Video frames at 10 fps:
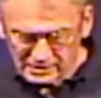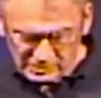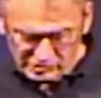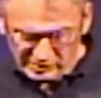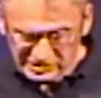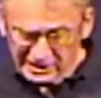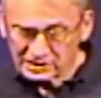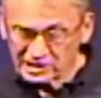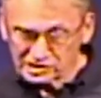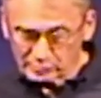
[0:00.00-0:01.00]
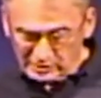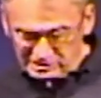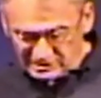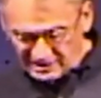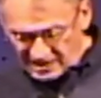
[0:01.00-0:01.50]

So Isaiah tells him what's going to